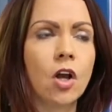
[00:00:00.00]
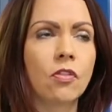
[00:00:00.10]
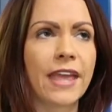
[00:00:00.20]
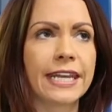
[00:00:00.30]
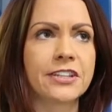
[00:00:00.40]

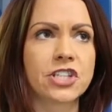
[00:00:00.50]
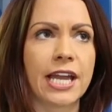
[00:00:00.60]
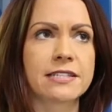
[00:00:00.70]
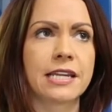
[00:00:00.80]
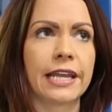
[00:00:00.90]
on the
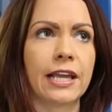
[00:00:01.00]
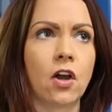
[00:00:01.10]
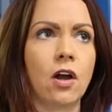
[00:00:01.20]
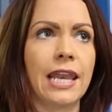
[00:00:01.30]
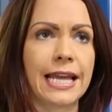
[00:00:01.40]
NHS and I
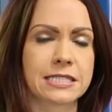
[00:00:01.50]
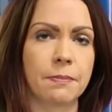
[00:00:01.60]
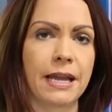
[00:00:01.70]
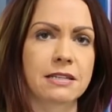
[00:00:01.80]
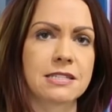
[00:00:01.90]
got a letter
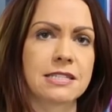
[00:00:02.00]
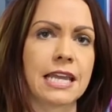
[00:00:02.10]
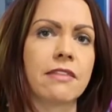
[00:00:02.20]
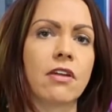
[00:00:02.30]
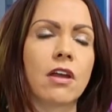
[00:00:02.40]
back to
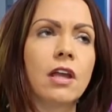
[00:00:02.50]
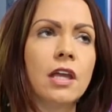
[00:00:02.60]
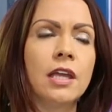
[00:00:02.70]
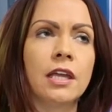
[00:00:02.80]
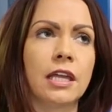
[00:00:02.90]
say that
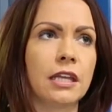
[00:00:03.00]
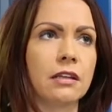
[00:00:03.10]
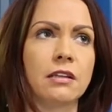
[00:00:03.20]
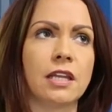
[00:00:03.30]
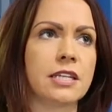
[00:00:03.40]

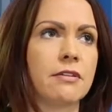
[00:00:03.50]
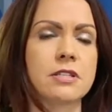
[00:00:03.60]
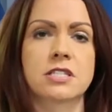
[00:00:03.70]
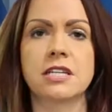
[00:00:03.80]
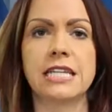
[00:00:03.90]
in
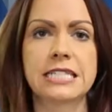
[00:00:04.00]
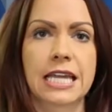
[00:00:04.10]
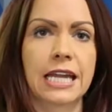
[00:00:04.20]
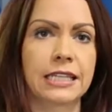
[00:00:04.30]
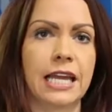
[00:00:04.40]
adherence to NICE
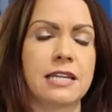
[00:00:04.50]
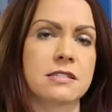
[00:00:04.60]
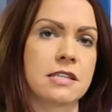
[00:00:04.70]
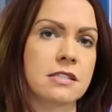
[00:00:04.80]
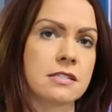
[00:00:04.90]

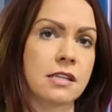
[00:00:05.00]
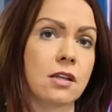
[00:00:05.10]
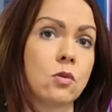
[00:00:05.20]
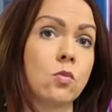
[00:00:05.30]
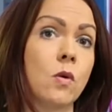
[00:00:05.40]
guidelines as a
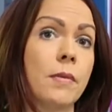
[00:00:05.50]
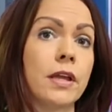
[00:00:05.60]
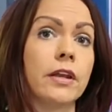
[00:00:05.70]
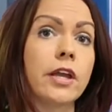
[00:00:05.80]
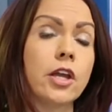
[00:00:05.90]
single
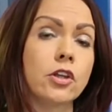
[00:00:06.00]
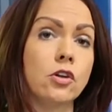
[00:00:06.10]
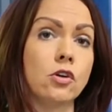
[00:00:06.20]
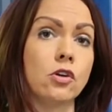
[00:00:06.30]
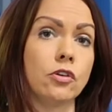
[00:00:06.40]
woman
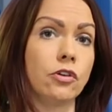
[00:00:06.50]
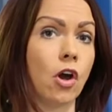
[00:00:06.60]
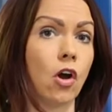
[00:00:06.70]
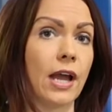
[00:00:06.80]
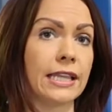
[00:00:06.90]
you're
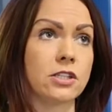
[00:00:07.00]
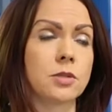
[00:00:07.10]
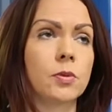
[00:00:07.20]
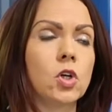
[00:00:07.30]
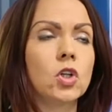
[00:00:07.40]
not
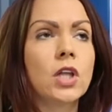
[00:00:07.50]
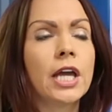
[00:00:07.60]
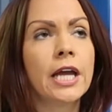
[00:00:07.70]
eligible.